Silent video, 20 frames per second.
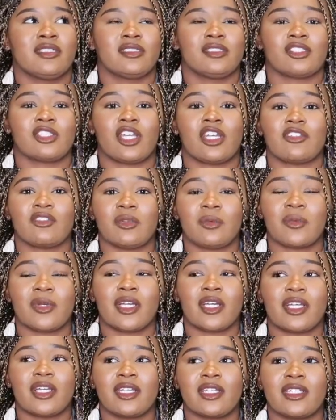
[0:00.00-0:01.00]

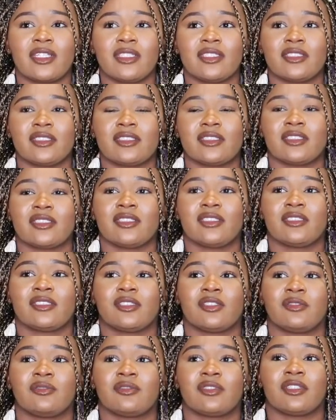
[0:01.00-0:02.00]
genre-wise,
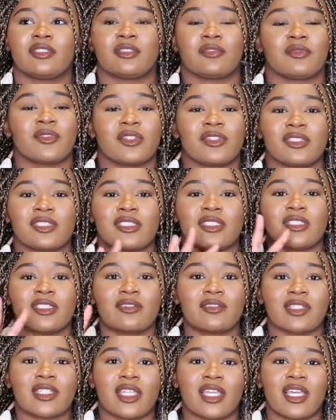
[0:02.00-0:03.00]
the diversity
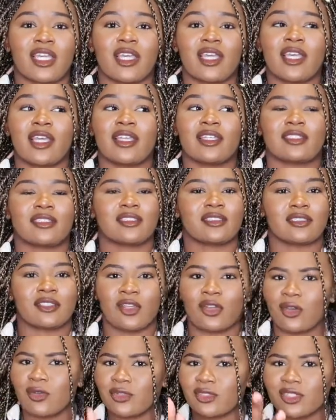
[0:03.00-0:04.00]
of the cast,
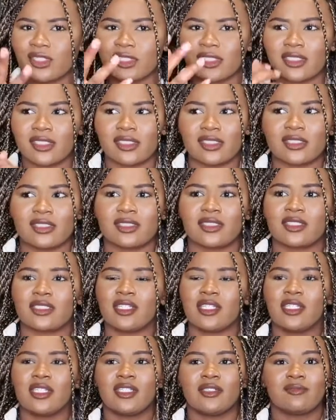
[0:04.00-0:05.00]
coaches,
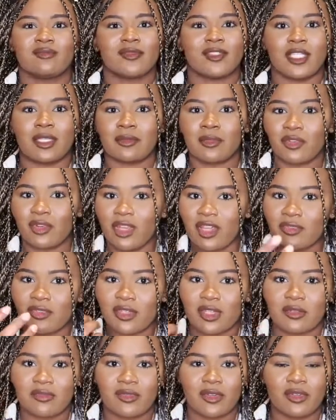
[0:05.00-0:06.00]

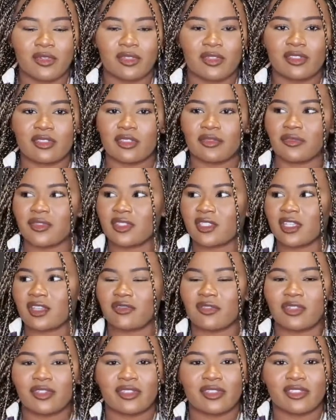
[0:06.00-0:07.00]
demographic of voters, if it's
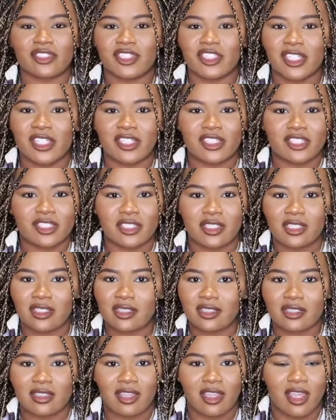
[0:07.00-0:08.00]
ever
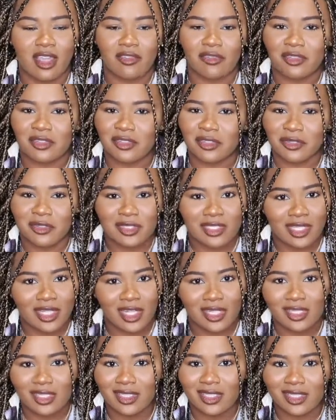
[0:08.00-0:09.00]
changing ever so
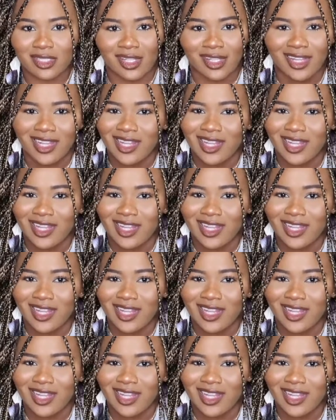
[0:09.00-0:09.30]
slightly.